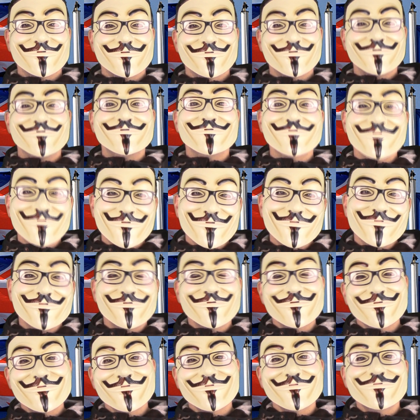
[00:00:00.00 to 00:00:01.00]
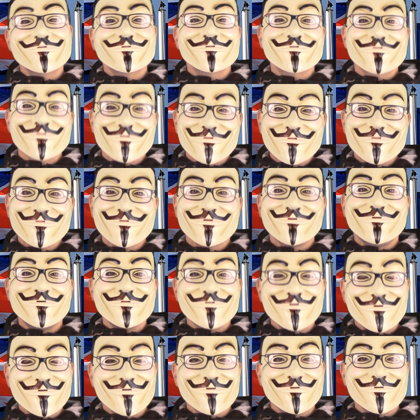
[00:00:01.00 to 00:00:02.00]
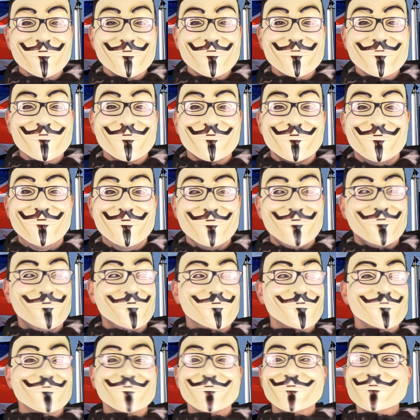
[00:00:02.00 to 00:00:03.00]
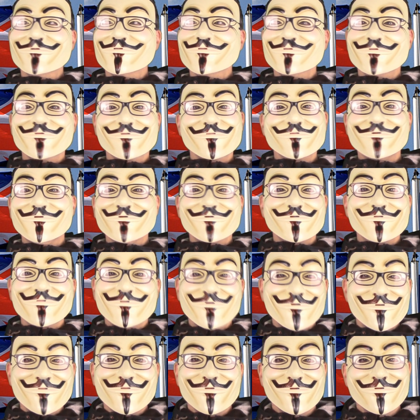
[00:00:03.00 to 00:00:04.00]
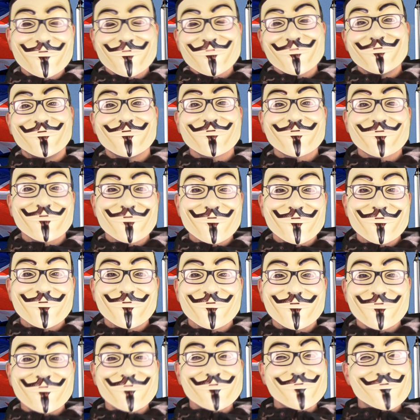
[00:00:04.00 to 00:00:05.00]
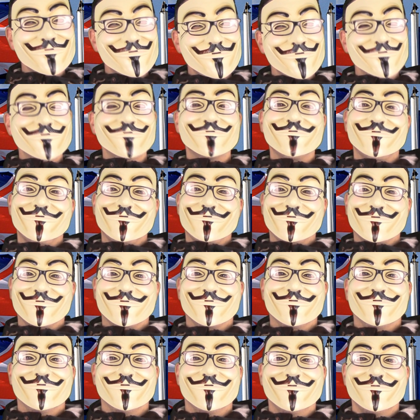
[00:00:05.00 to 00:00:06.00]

Why do we need to control our borders? Letting in as many people as we can is a good thing.